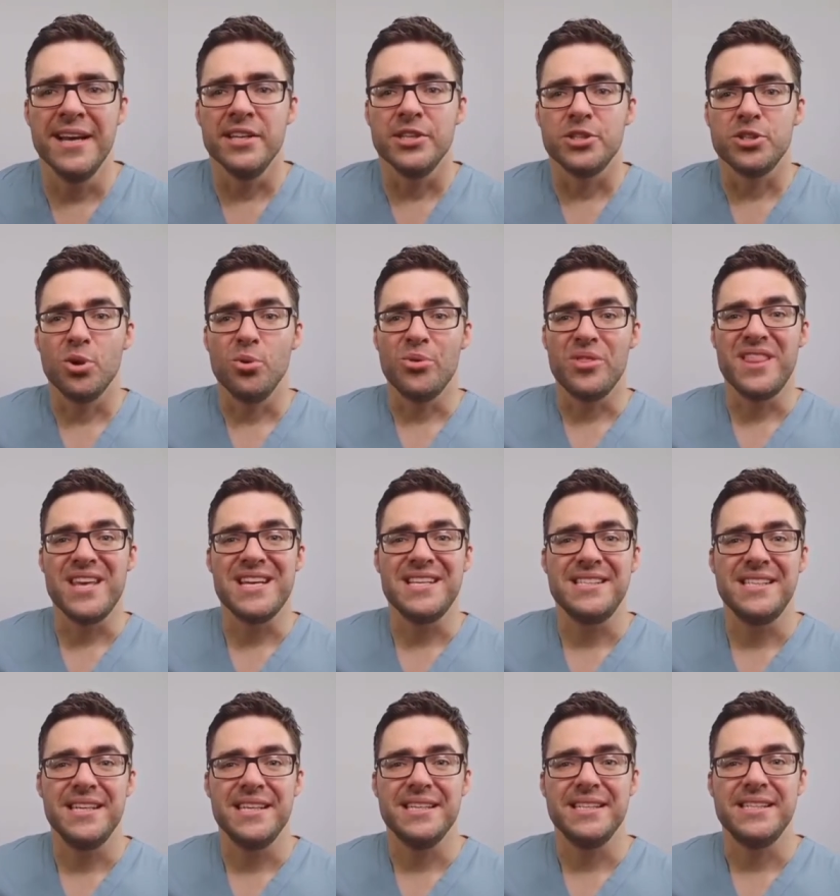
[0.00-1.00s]
So
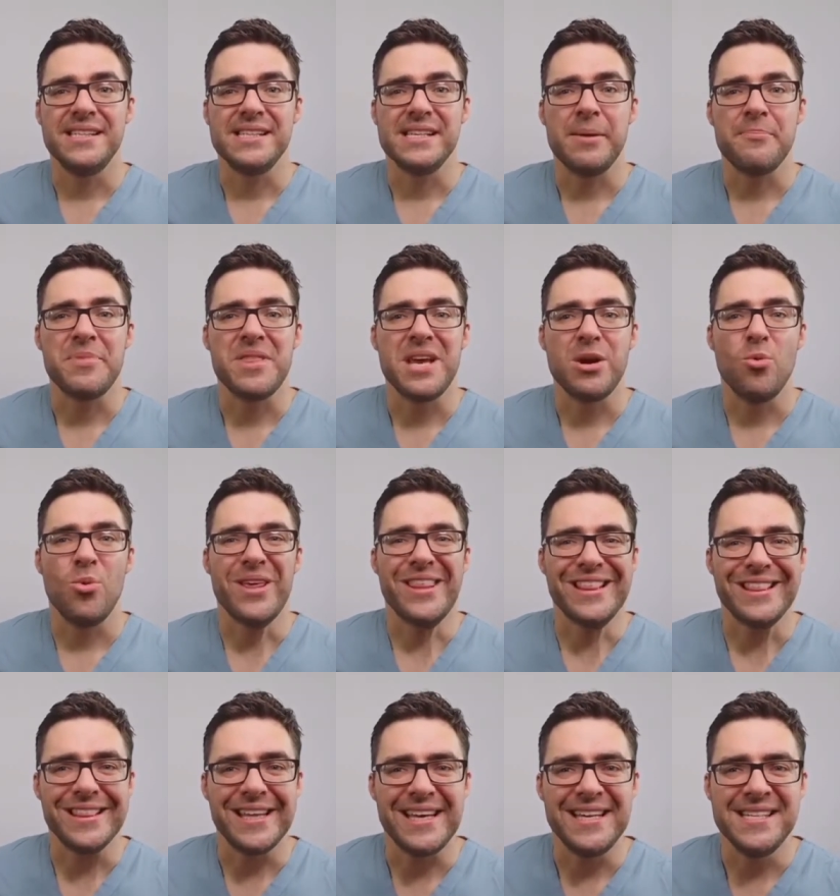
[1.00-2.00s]
this is something
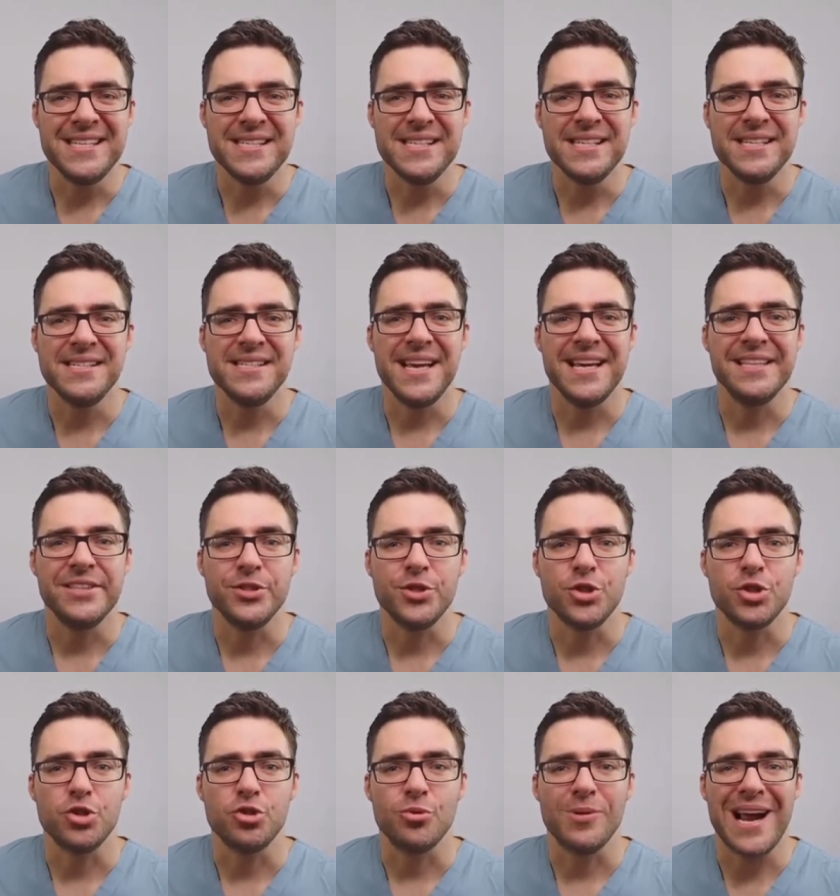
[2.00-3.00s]
with laces and
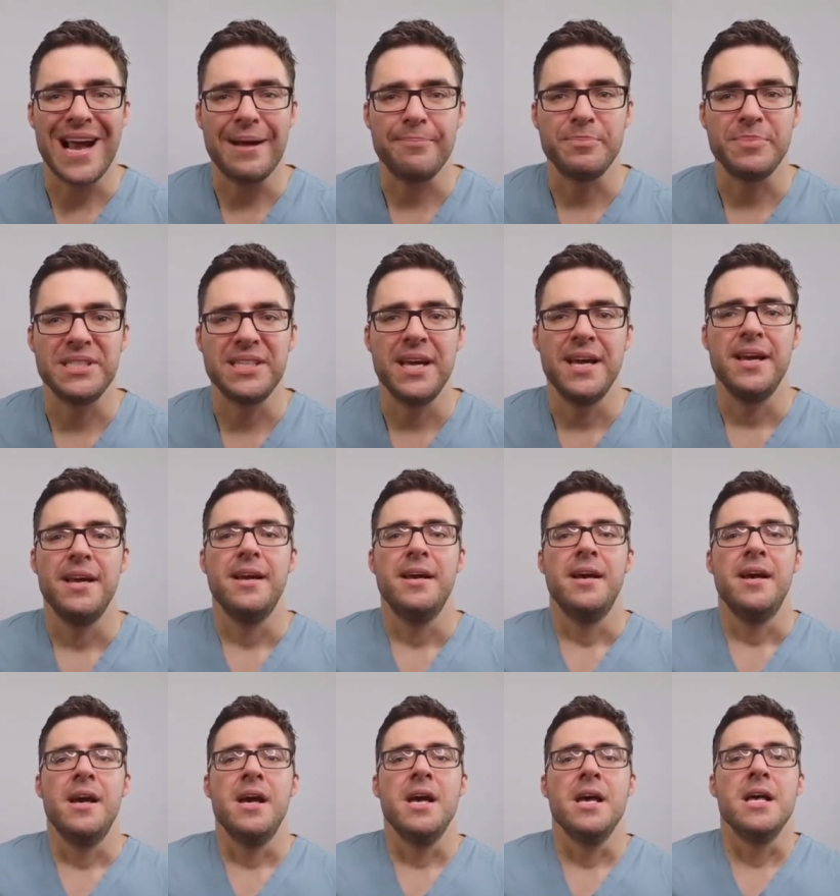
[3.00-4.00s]
straps.
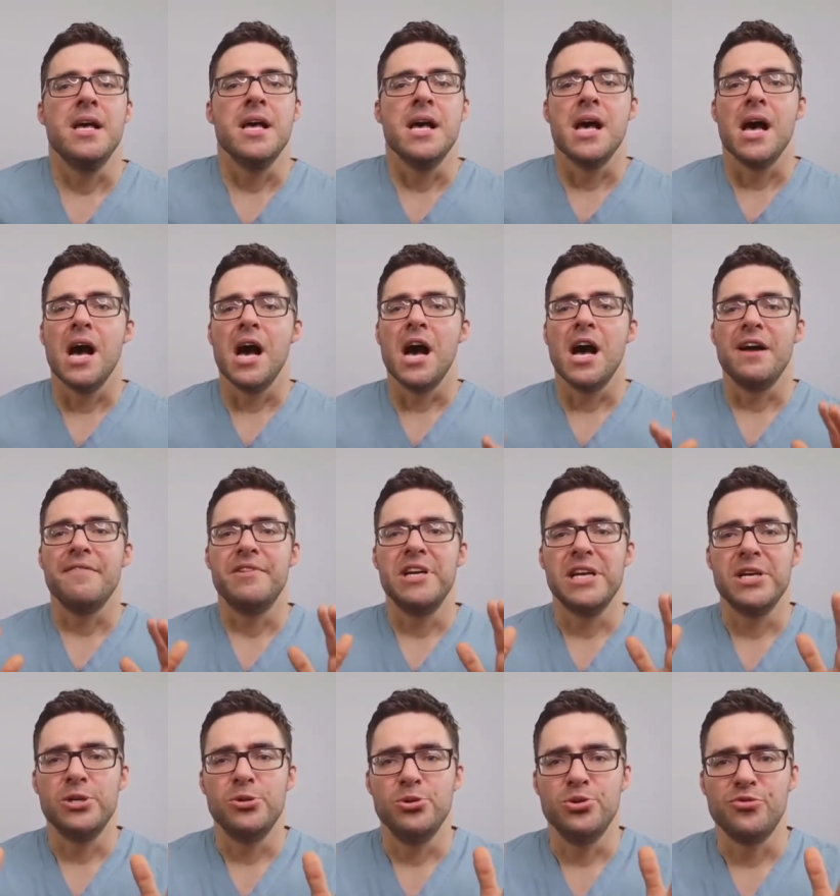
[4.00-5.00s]
I've
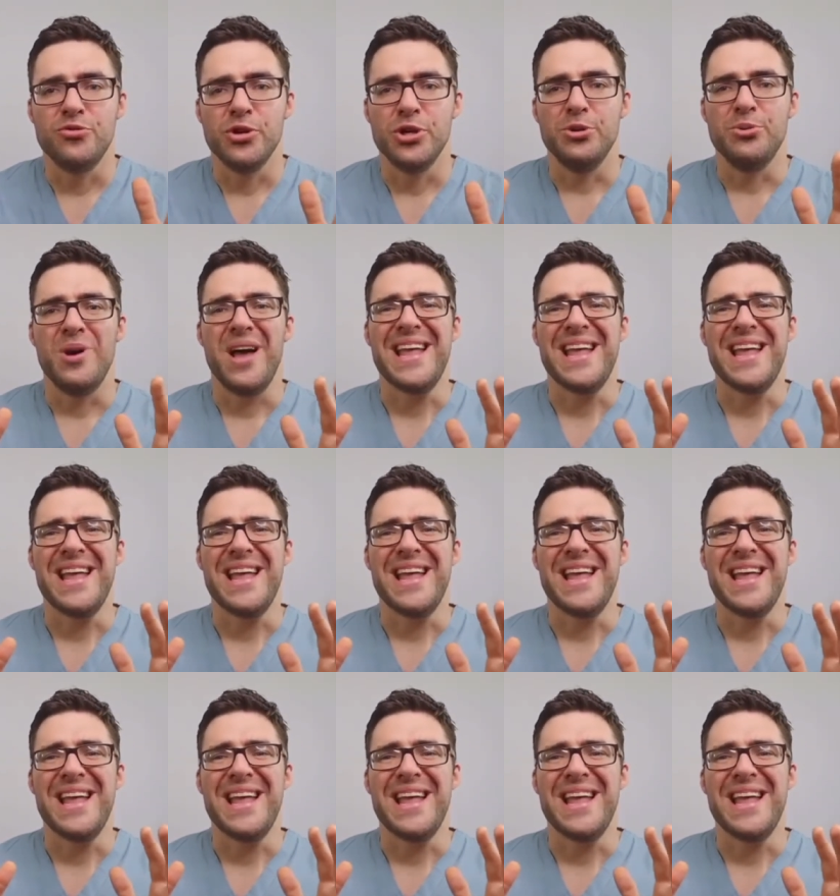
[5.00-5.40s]
got news for you.